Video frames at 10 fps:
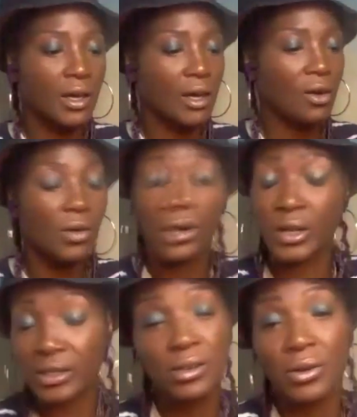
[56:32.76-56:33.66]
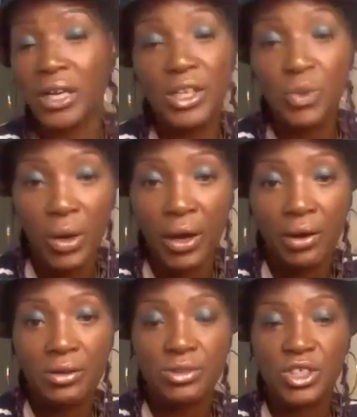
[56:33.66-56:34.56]
or
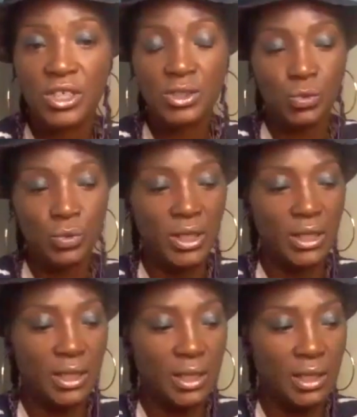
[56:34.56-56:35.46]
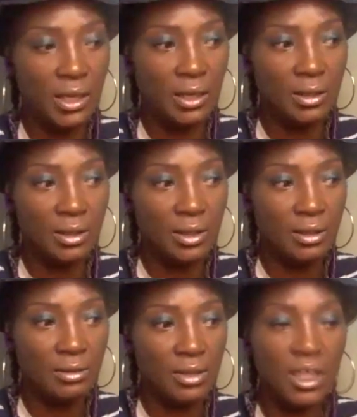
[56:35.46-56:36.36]
anywhere, just to really
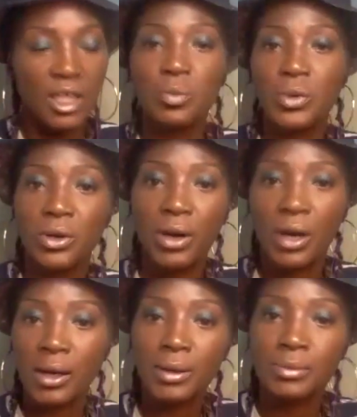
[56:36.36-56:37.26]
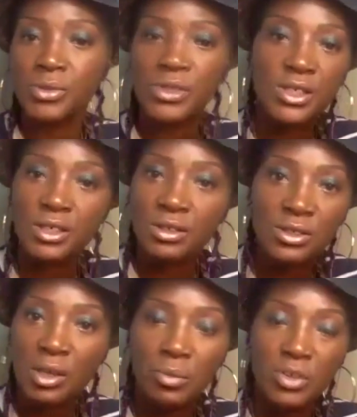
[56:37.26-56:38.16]
keep your
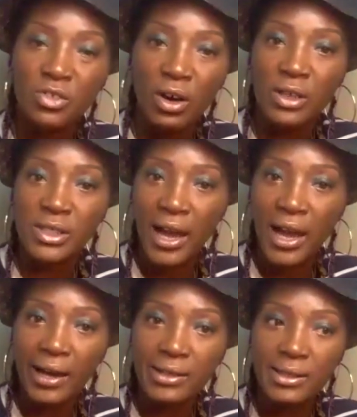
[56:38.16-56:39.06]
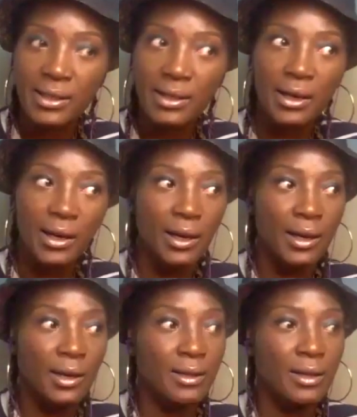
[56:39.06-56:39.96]
skills up as far as acting
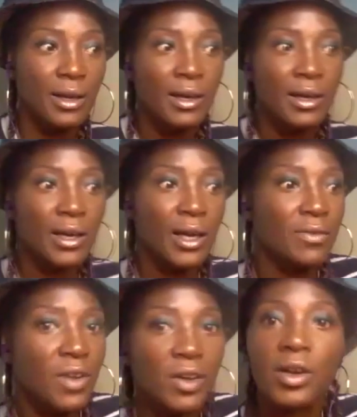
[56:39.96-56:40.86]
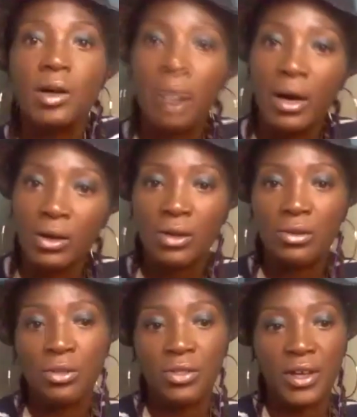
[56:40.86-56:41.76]
and kind of hearing about
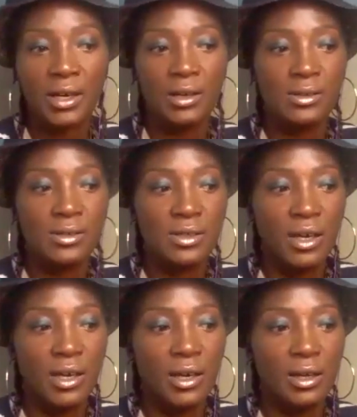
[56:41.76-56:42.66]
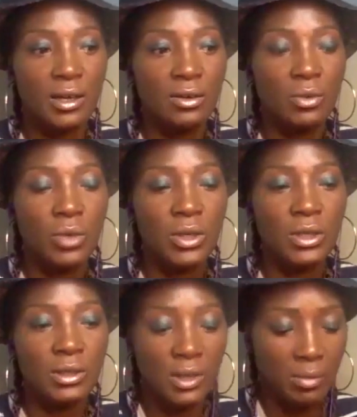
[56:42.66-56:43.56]
other things. And the one
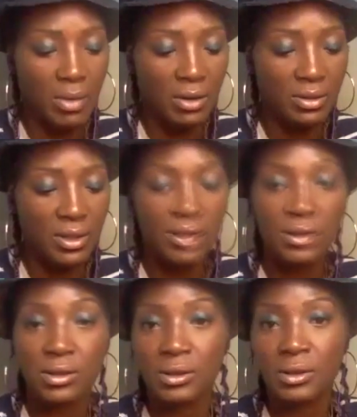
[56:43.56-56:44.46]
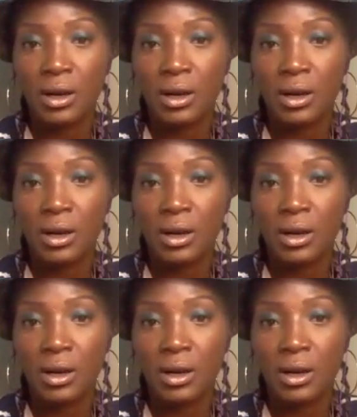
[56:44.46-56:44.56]
good thing about theater